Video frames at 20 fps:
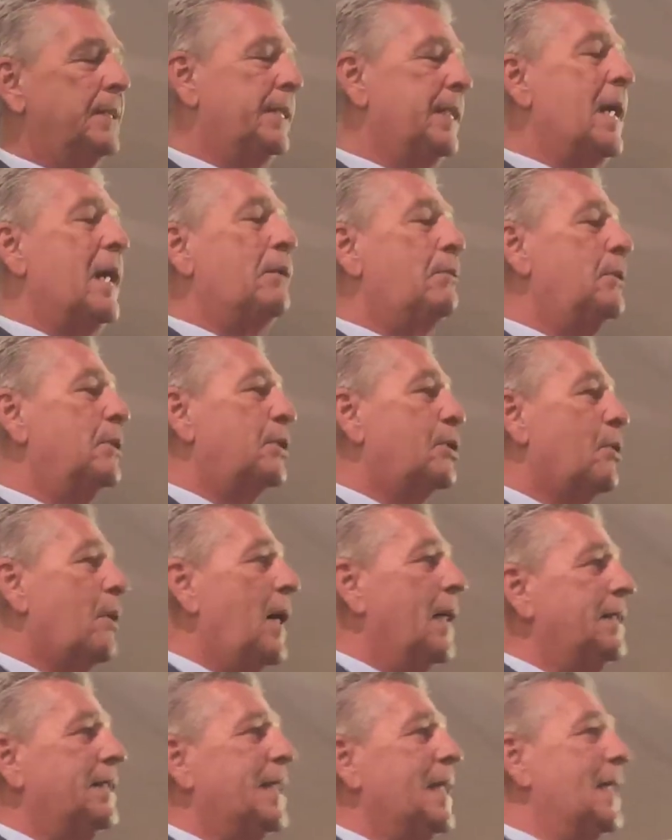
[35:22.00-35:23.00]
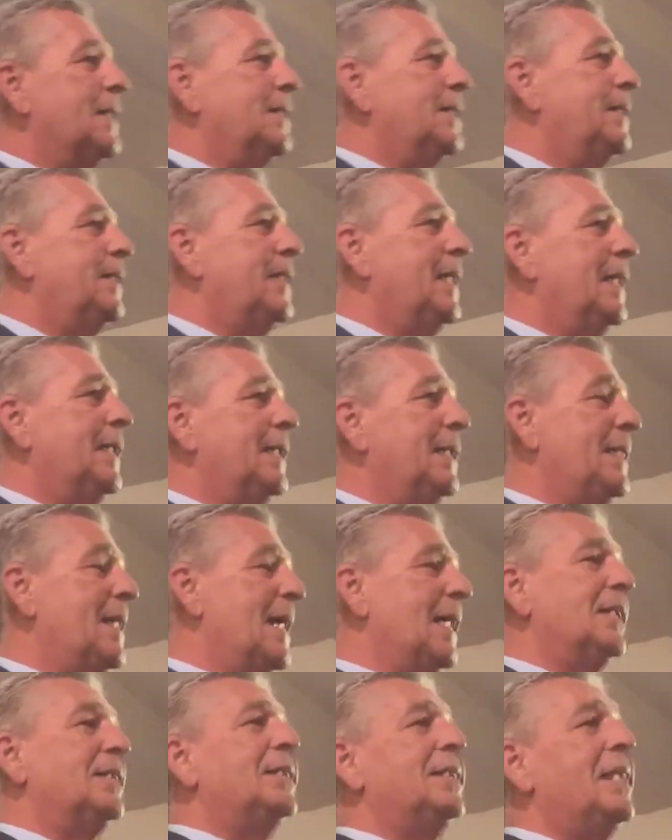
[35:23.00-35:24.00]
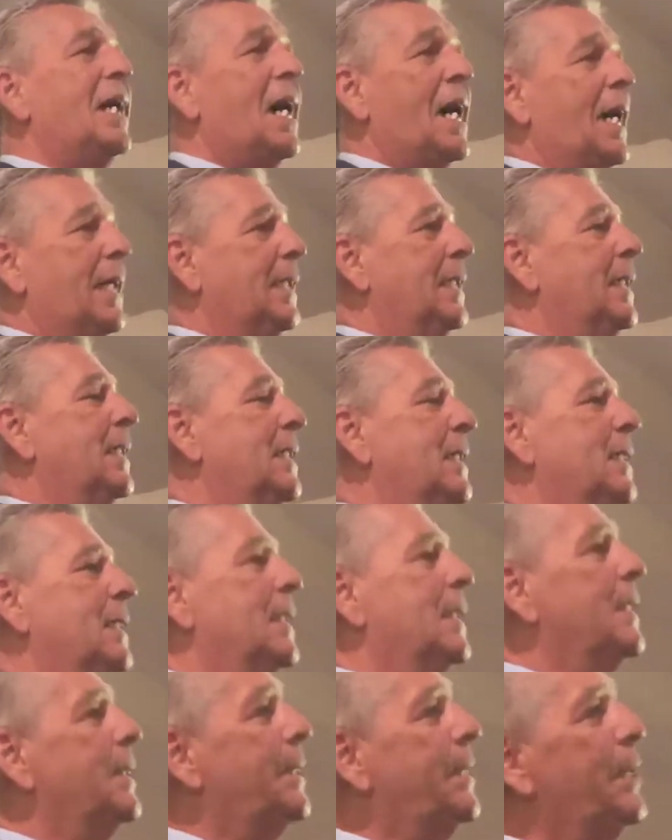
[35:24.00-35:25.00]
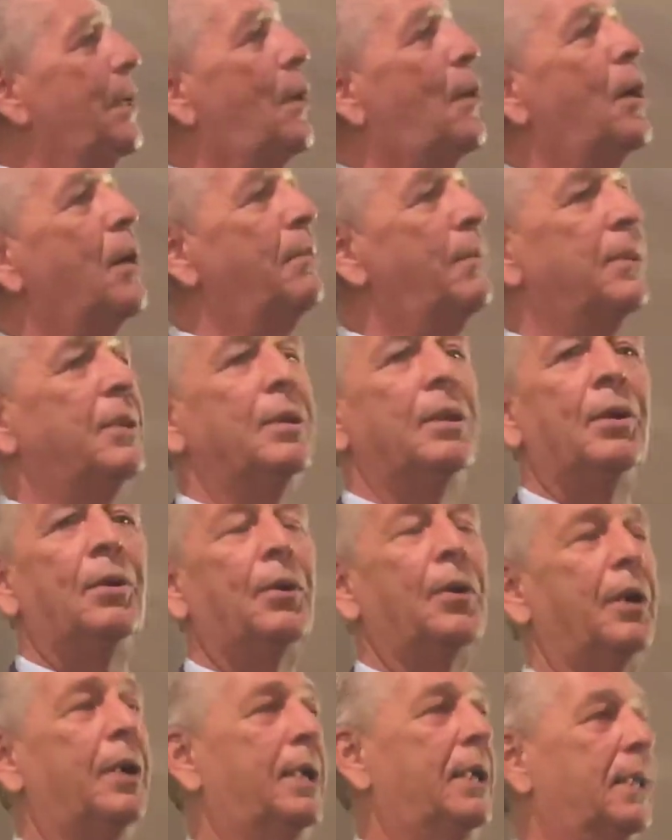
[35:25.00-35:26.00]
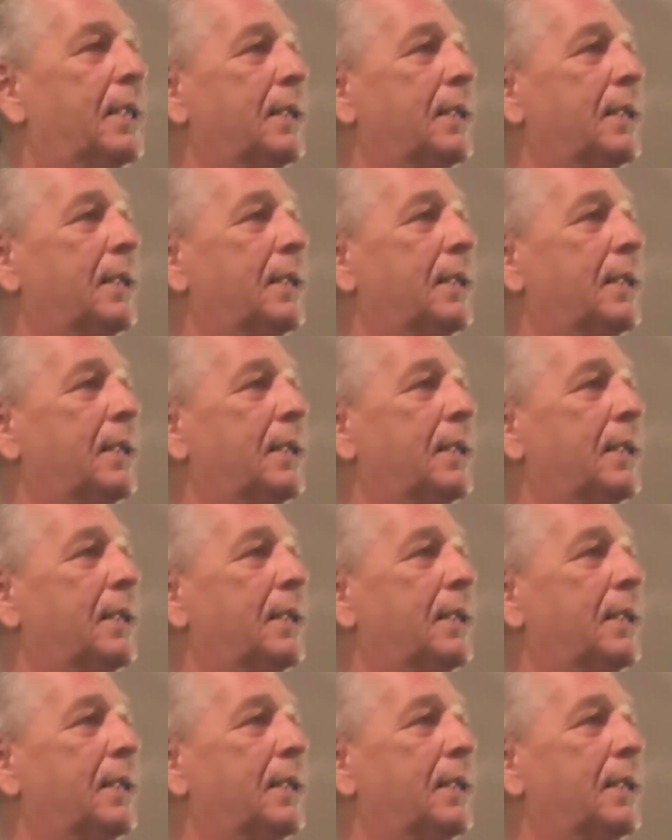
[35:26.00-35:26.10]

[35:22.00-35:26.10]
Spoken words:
Not what Christ has intended. That is not the arm of the Lord.